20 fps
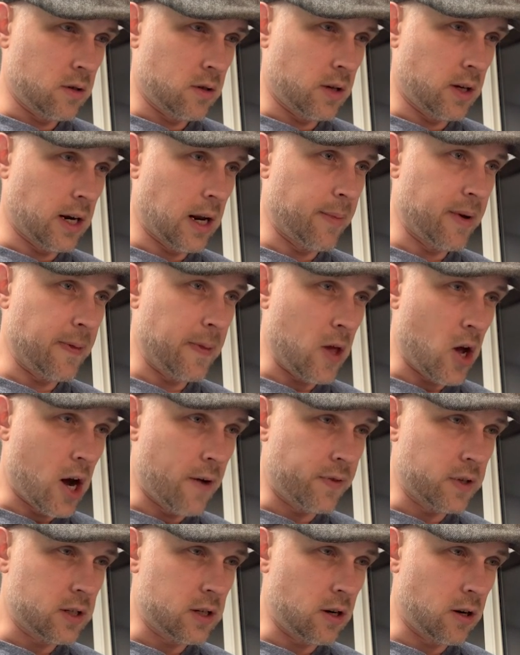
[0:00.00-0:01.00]
And I'm at the
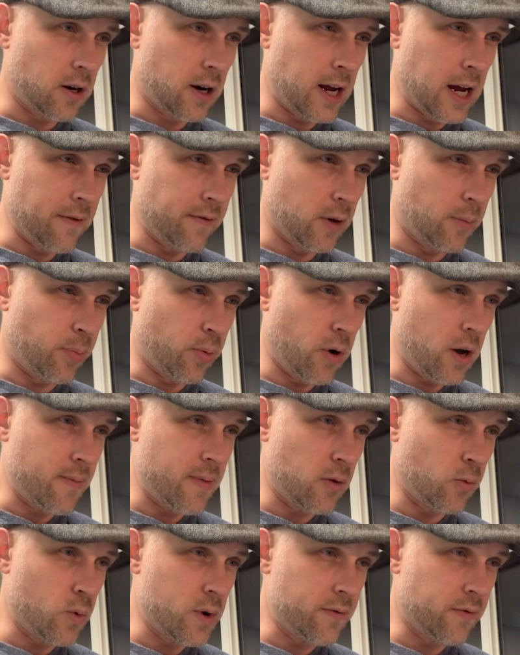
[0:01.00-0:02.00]
office here and I have an
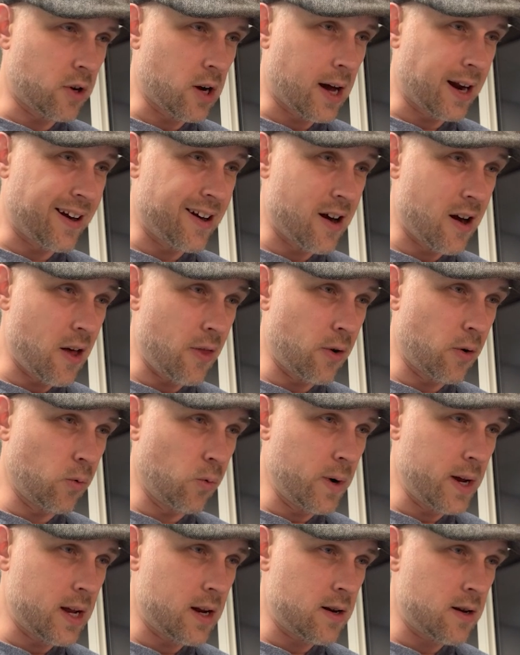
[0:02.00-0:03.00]
appointment. We've got another
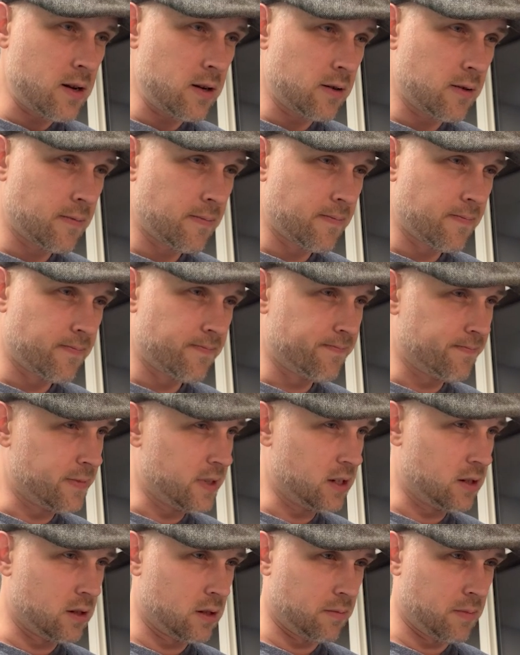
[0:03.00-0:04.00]
win.
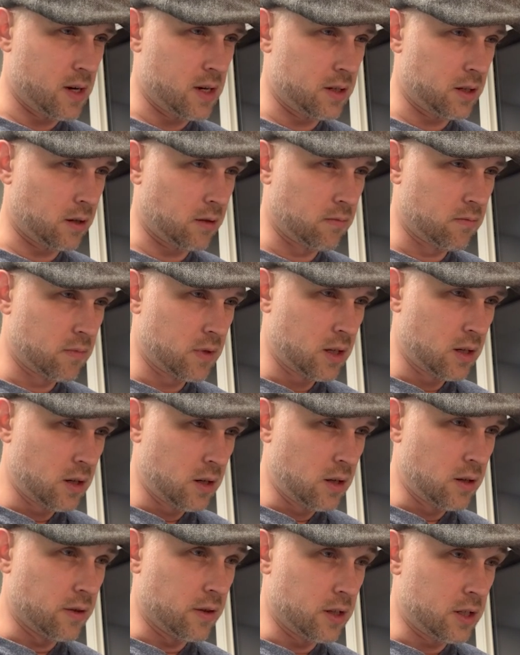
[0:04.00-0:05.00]
This is amazing.
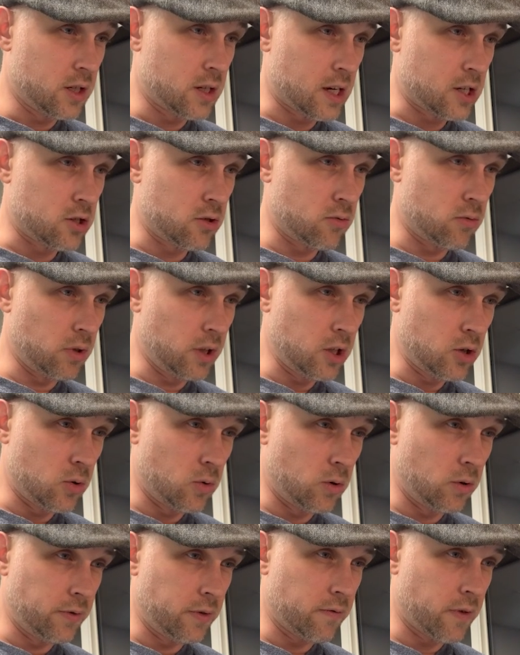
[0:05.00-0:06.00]
This is actually really
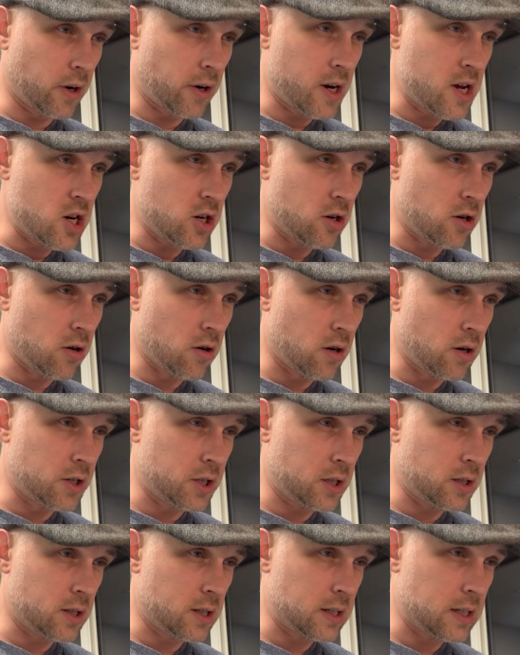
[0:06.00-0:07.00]
cool. Very
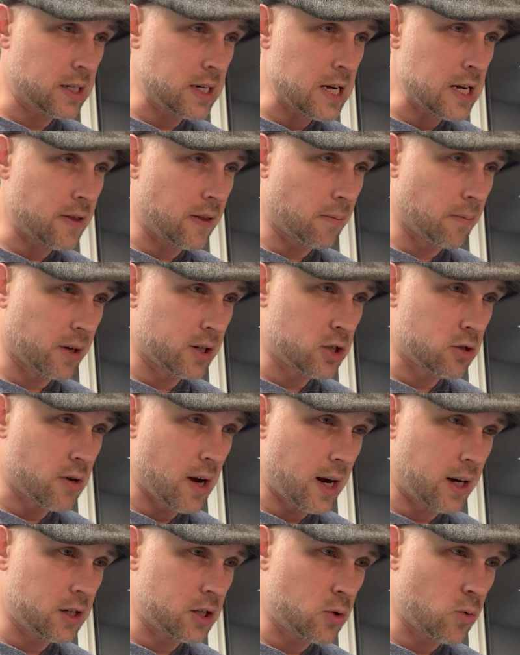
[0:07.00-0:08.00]
encouraging to see that my
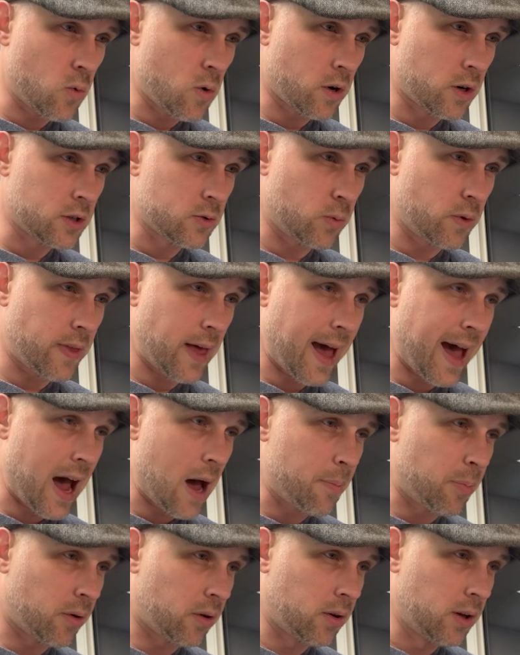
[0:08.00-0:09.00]
strategy works with
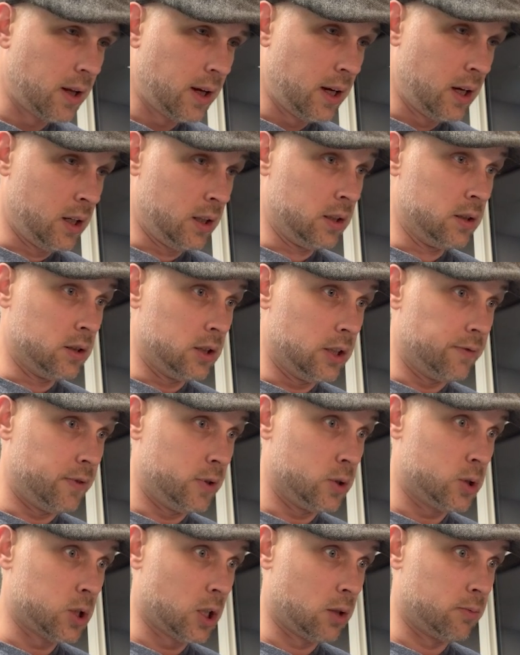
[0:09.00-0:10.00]
Apple. If
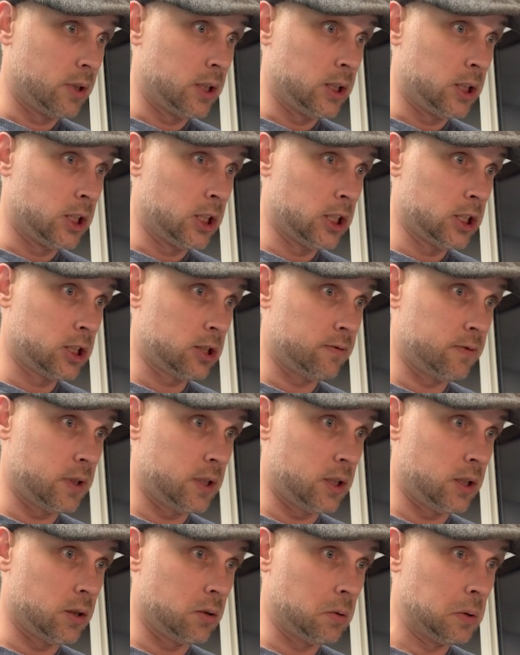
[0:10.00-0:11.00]
you saw my last
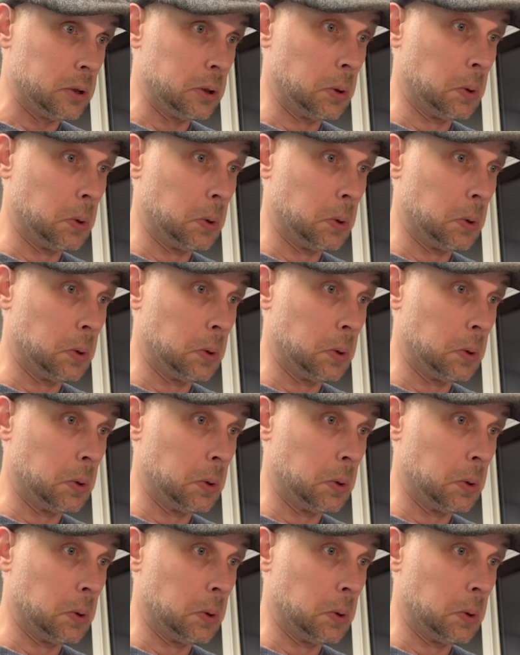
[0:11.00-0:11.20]
video,